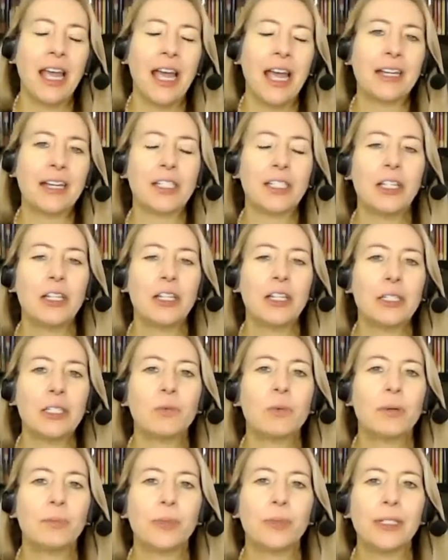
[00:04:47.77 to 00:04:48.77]
And as long as
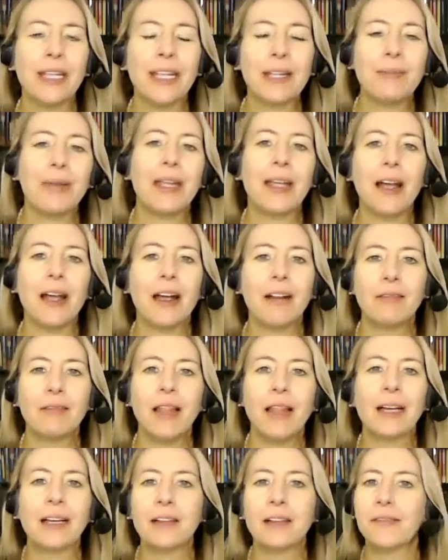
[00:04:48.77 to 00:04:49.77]
we're blaming our
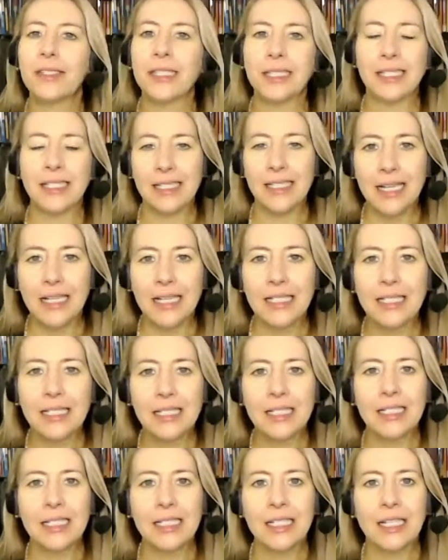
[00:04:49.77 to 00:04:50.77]
lack of
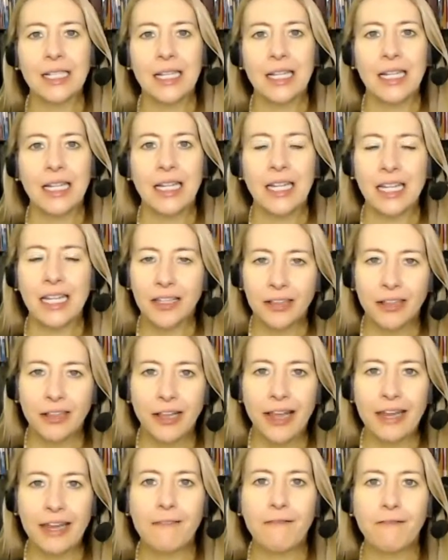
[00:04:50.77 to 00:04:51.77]
success in
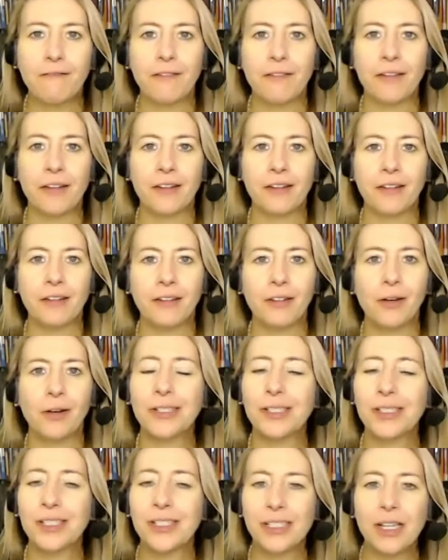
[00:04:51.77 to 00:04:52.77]
life
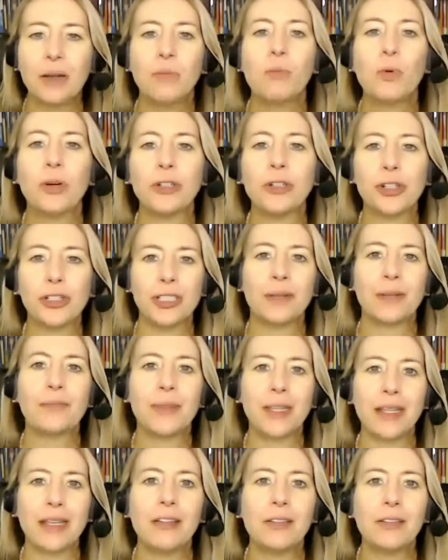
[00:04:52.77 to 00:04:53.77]
on someone or
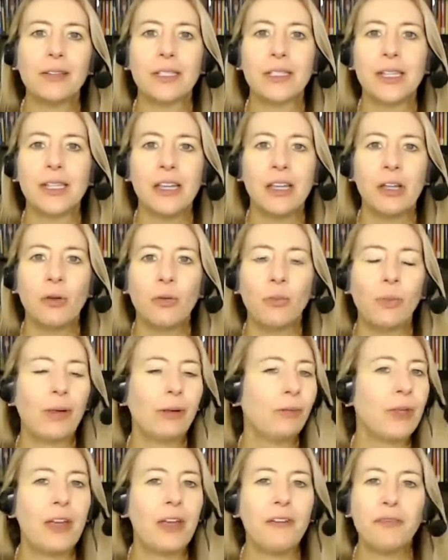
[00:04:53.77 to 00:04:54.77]
something else,
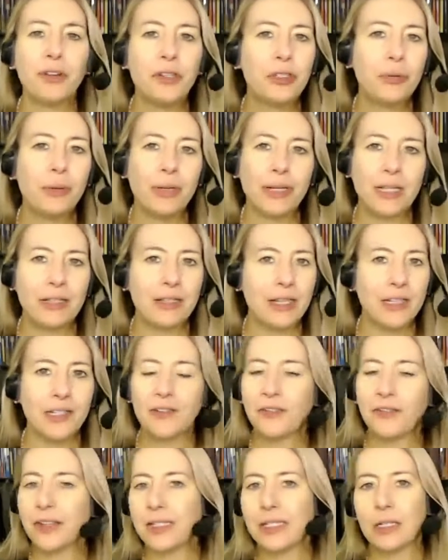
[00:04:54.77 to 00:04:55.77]
we'll never do anything
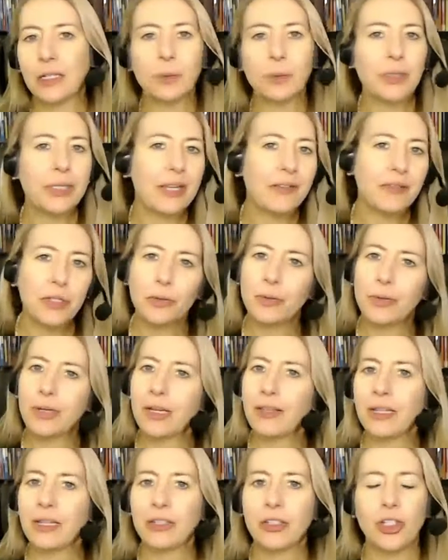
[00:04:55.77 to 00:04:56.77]
to fix it. We'll never do
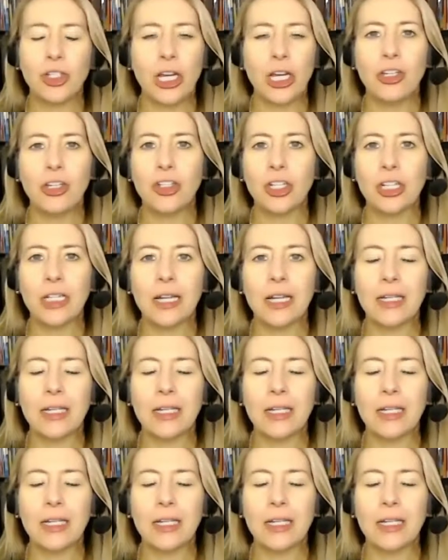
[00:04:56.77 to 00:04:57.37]
anything to change it.